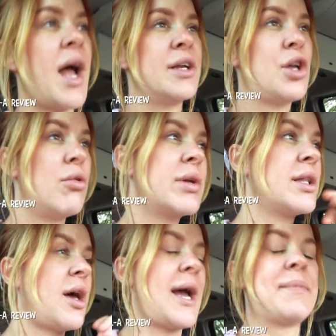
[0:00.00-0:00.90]
I don't
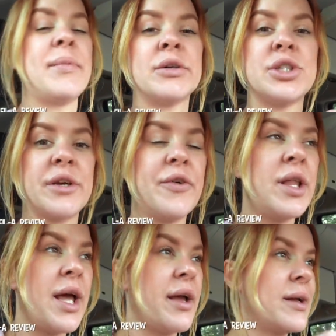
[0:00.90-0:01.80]
get the hype about
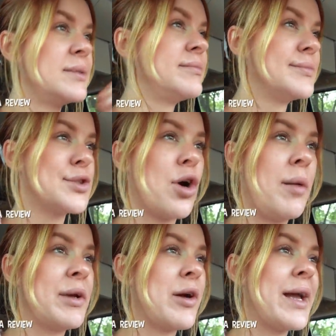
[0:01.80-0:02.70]
Chick-fil-A. Call
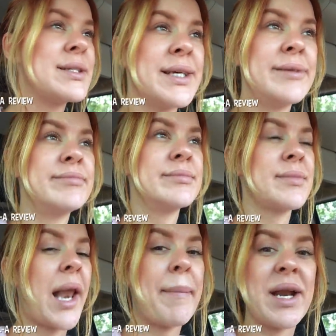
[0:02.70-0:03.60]
me crazy,
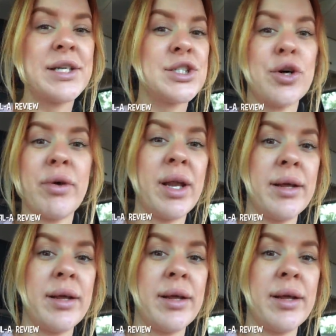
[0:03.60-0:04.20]
but I just don't get